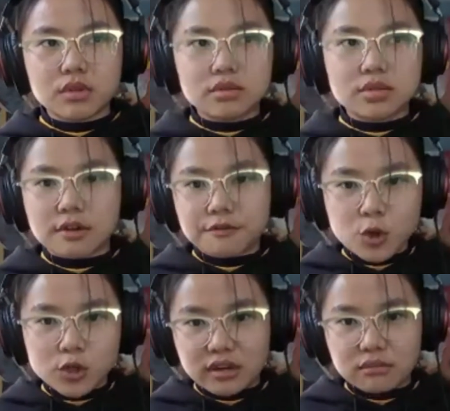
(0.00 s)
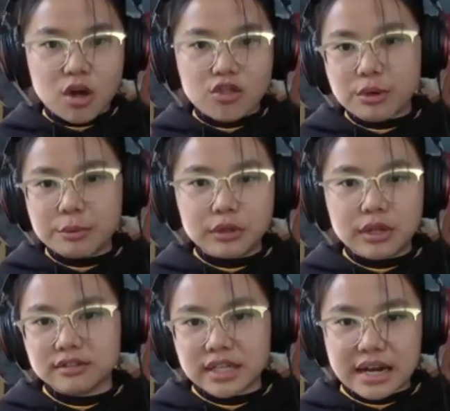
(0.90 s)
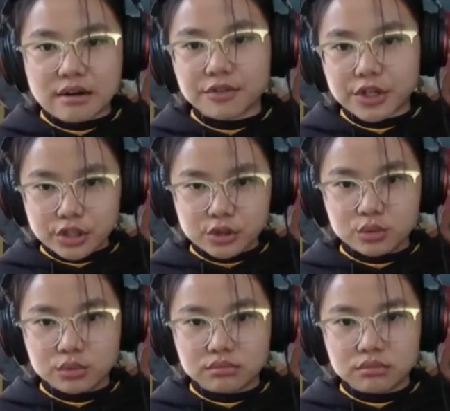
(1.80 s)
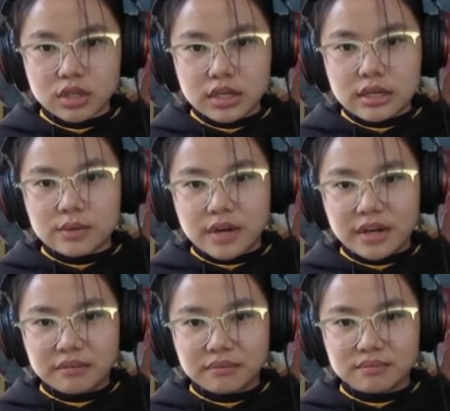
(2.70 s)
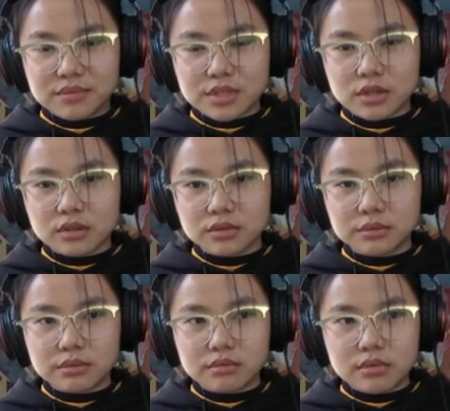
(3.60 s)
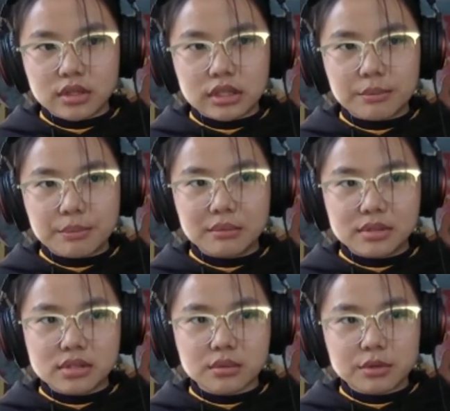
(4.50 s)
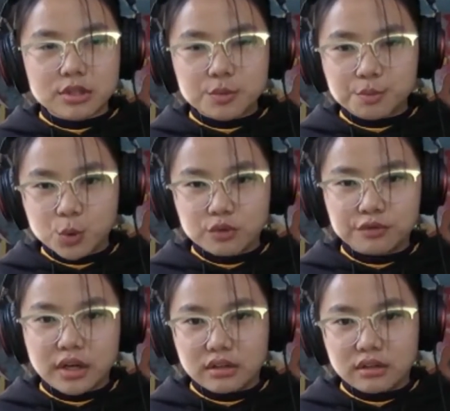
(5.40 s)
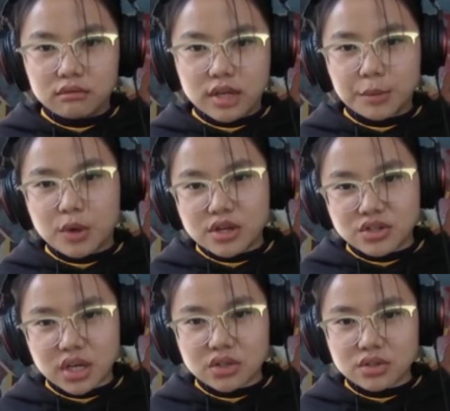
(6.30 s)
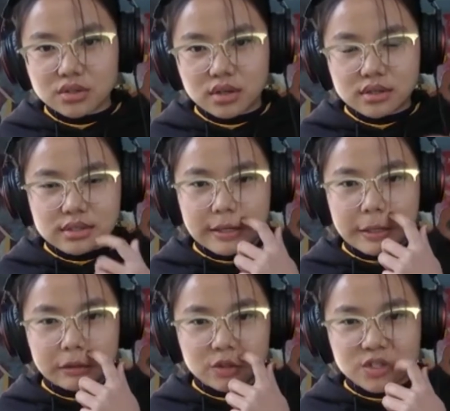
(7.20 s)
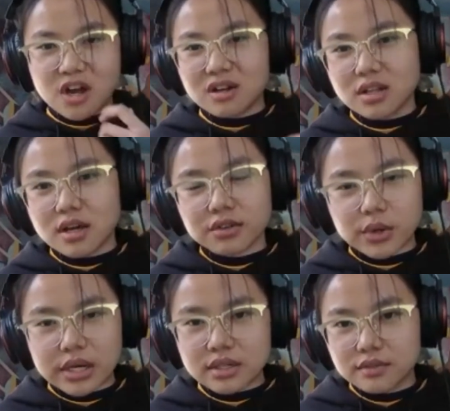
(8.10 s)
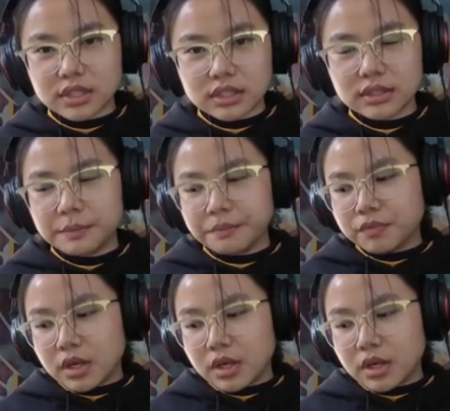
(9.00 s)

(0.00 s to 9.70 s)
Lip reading: scaffolding other people have laid out for you, right? So Nepal is spoon-fed type of education. So it's like there's not a lot of creativity,